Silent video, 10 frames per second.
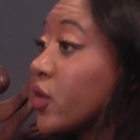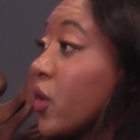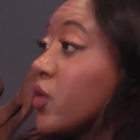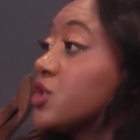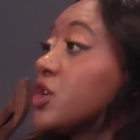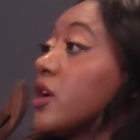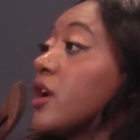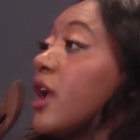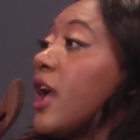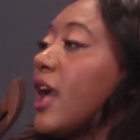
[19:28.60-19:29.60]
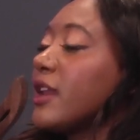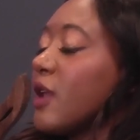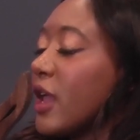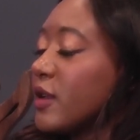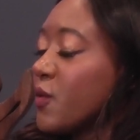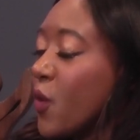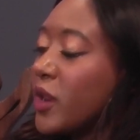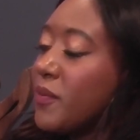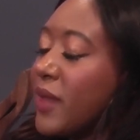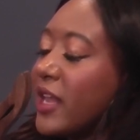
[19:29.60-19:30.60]
the culture, and what
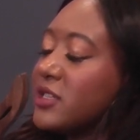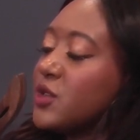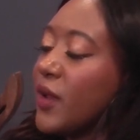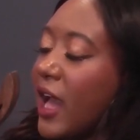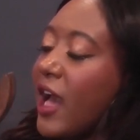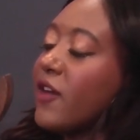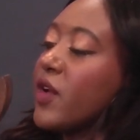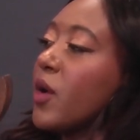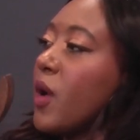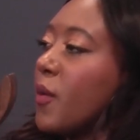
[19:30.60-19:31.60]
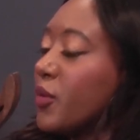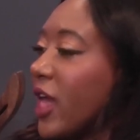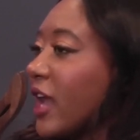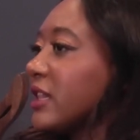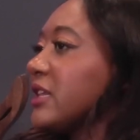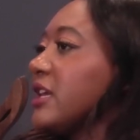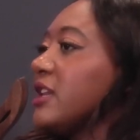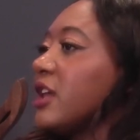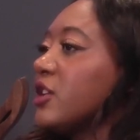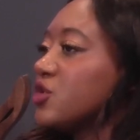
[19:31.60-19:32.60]
it meant to have a Black
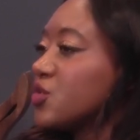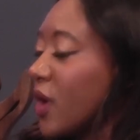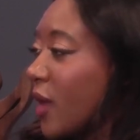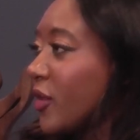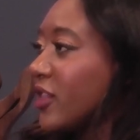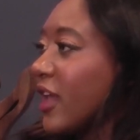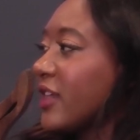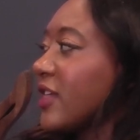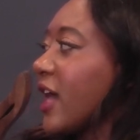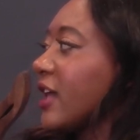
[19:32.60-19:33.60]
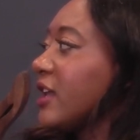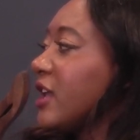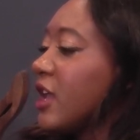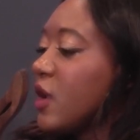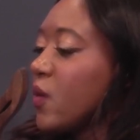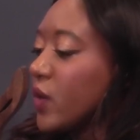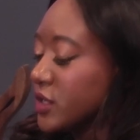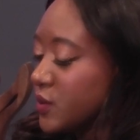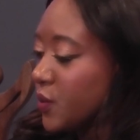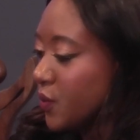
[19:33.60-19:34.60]
lead in a drama like that
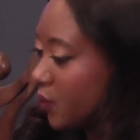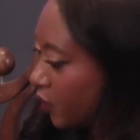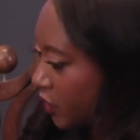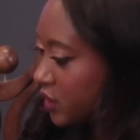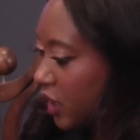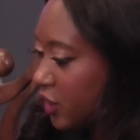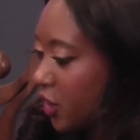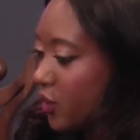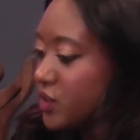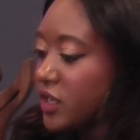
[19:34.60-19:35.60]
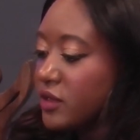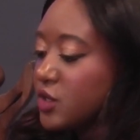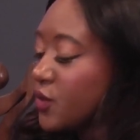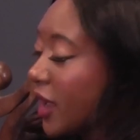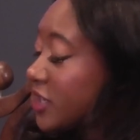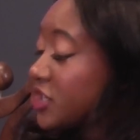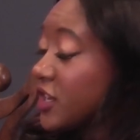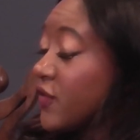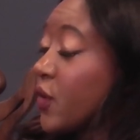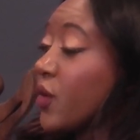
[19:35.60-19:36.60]
was a note.
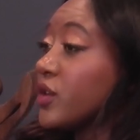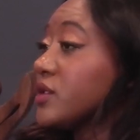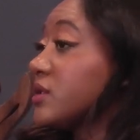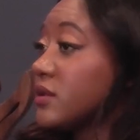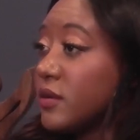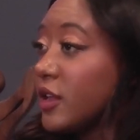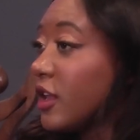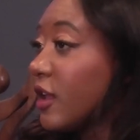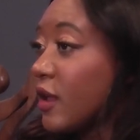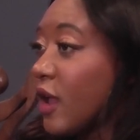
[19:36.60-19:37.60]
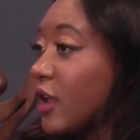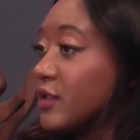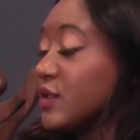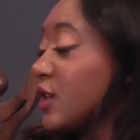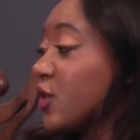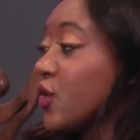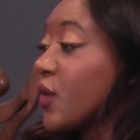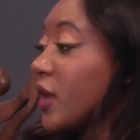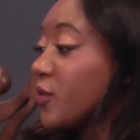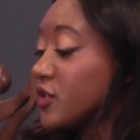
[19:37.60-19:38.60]
Taraji, of course, is an
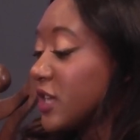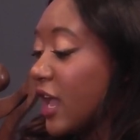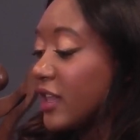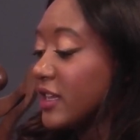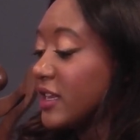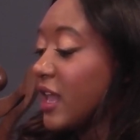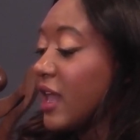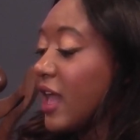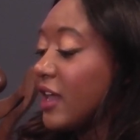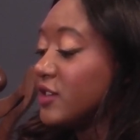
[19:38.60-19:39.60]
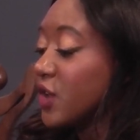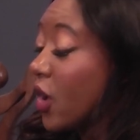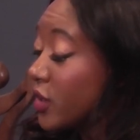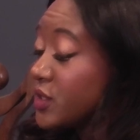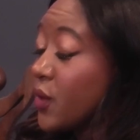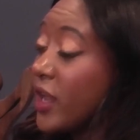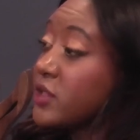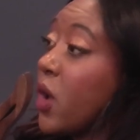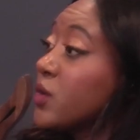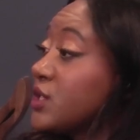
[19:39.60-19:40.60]
incredible talent and also
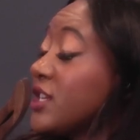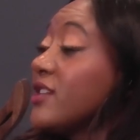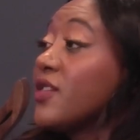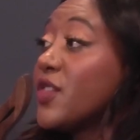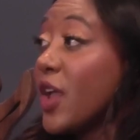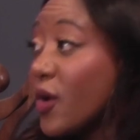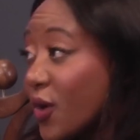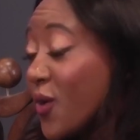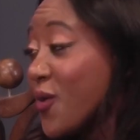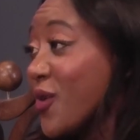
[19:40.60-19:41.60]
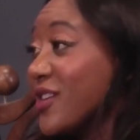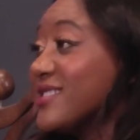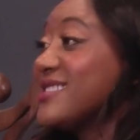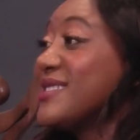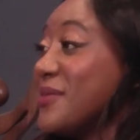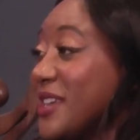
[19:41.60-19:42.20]
has hosted their awards, the